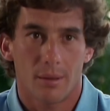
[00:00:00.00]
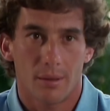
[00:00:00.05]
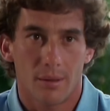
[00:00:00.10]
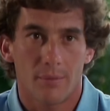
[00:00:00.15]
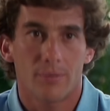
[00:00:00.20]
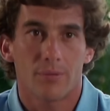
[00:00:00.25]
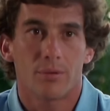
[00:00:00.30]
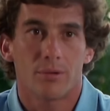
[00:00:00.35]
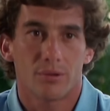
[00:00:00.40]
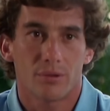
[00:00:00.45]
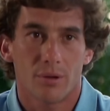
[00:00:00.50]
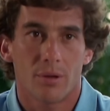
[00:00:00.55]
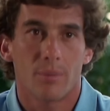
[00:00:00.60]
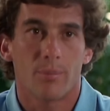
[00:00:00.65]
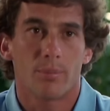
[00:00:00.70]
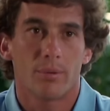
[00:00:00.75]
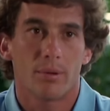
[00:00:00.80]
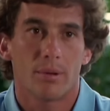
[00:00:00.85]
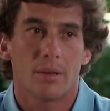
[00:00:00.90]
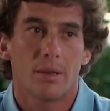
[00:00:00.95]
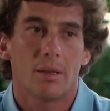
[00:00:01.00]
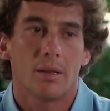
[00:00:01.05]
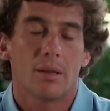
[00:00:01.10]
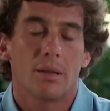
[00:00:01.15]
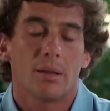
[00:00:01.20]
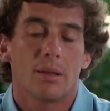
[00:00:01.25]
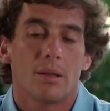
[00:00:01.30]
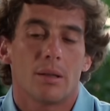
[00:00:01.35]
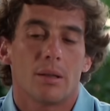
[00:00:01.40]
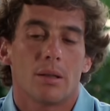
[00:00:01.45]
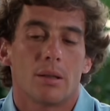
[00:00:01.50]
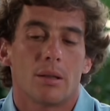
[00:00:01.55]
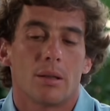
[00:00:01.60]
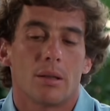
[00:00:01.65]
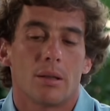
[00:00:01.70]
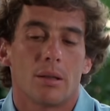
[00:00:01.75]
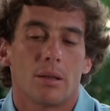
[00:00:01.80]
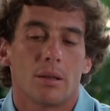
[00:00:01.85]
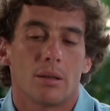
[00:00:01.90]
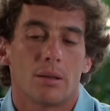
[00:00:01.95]
have to stop.
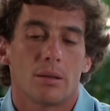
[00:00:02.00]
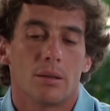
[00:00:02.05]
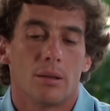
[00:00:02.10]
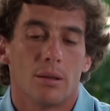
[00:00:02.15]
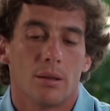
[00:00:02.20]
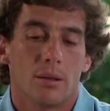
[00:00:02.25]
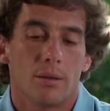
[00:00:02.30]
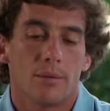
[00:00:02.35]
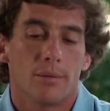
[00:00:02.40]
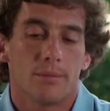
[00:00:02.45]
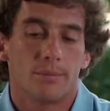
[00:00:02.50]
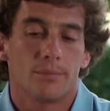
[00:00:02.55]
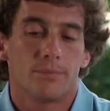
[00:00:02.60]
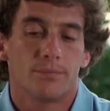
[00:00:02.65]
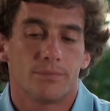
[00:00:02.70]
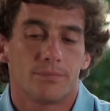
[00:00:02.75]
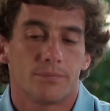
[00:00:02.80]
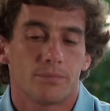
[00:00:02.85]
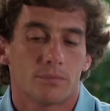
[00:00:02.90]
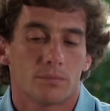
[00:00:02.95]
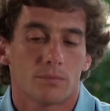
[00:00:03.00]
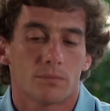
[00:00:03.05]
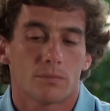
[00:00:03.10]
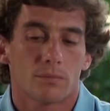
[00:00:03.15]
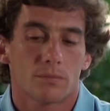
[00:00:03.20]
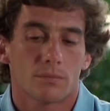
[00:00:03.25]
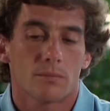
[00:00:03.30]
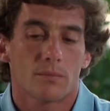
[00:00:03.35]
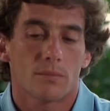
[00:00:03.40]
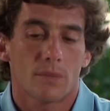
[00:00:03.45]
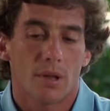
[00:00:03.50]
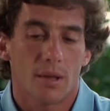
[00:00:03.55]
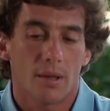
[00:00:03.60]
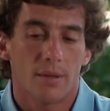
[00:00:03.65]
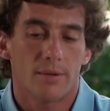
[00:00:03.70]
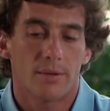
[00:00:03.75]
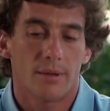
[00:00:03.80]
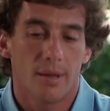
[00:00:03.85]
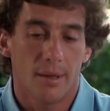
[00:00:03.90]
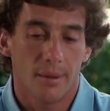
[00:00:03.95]
And um,
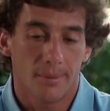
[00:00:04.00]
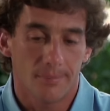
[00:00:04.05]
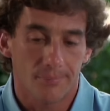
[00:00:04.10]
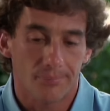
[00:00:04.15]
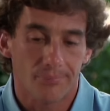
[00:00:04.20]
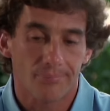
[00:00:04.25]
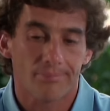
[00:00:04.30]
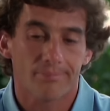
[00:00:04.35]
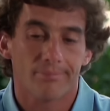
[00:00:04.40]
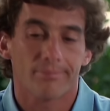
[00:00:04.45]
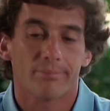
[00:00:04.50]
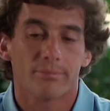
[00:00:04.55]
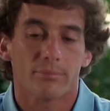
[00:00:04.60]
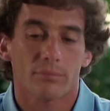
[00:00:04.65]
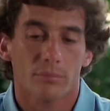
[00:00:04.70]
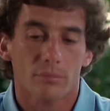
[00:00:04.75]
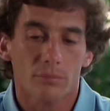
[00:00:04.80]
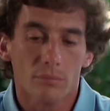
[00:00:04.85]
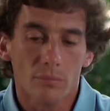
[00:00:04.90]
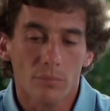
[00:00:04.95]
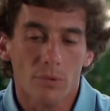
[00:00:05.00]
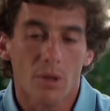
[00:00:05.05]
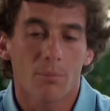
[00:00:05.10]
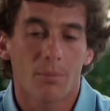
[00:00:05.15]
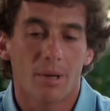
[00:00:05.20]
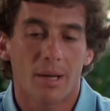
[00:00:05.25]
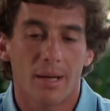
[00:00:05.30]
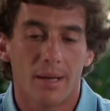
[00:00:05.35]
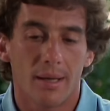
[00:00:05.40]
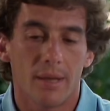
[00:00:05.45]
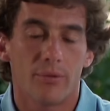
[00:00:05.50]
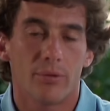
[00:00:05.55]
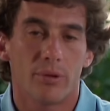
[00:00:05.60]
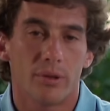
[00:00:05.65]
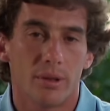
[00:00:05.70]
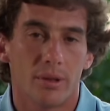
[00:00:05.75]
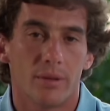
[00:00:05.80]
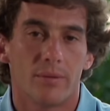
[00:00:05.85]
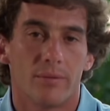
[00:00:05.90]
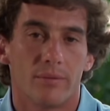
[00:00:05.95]
it's there, but I
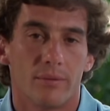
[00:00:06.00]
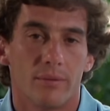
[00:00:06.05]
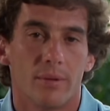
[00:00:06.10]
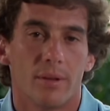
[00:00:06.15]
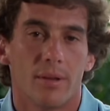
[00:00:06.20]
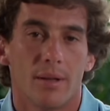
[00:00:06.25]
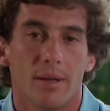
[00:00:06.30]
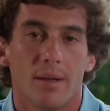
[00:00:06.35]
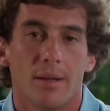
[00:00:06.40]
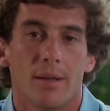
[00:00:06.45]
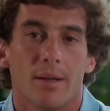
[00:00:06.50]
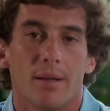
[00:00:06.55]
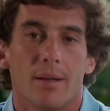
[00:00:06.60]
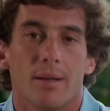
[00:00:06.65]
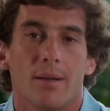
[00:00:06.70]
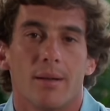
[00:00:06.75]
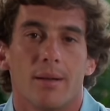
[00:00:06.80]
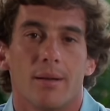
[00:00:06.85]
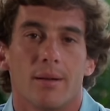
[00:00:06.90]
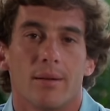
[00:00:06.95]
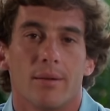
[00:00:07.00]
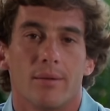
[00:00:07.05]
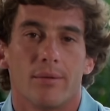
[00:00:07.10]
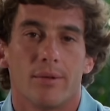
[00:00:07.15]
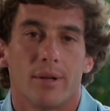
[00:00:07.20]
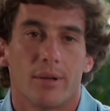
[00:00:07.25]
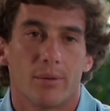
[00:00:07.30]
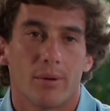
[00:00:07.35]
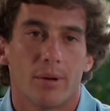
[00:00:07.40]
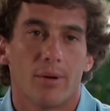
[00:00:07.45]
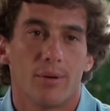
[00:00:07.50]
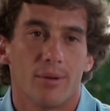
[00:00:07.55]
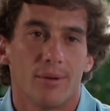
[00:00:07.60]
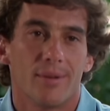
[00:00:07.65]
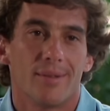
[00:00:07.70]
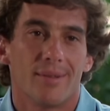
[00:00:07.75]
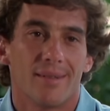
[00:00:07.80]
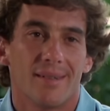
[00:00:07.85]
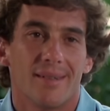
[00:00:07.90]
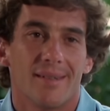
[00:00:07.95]
live with it very well.
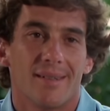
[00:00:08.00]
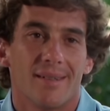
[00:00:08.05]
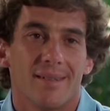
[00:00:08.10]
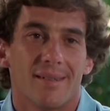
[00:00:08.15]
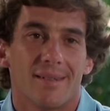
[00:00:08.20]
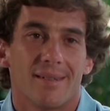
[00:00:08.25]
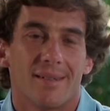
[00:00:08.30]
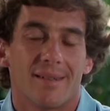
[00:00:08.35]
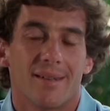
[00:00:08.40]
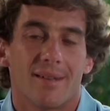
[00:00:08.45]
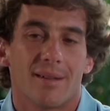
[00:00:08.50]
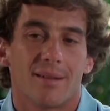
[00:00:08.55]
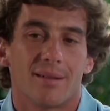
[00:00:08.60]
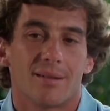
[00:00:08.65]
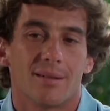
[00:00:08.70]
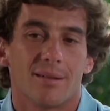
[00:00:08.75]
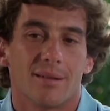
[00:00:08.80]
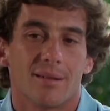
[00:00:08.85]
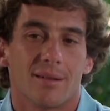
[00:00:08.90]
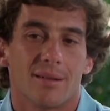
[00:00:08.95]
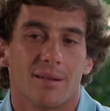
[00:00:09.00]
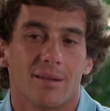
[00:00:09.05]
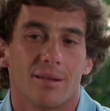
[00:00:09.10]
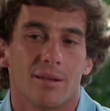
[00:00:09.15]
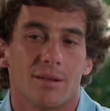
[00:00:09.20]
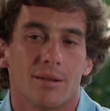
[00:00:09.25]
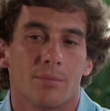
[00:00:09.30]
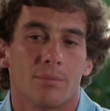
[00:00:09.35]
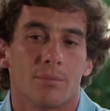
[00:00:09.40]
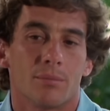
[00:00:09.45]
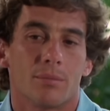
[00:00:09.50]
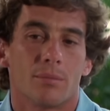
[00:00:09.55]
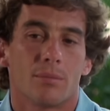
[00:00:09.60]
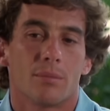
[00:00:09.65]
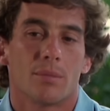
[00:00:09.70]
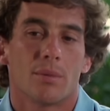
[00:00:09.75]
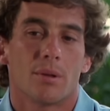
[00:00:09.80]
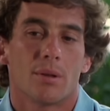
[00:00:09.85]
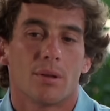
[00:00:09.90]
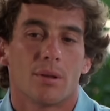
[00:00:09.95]
And um,
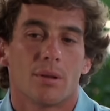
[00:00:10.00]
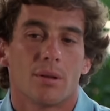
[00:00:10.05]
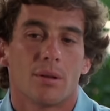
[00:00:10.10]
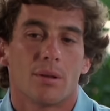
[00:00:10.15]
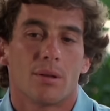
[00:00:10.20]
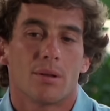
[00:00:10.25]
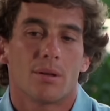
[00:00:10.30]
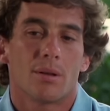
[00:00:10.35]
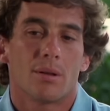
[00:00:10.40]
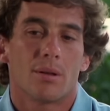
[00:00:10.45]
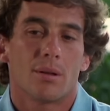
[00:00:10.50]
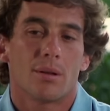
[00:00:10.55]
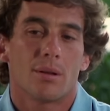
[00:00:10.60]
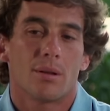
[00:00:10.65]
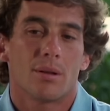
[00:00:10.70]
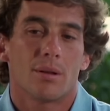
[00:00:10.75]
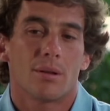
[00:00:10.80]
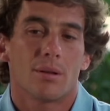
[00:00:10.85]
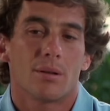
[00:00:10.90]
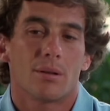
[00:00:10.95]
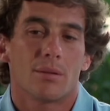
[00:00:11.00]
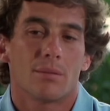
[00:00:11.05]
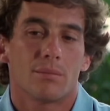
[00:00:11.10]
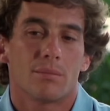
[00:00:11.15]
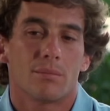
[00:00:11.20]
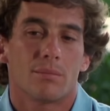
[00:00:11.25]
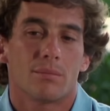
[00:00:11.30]
uh,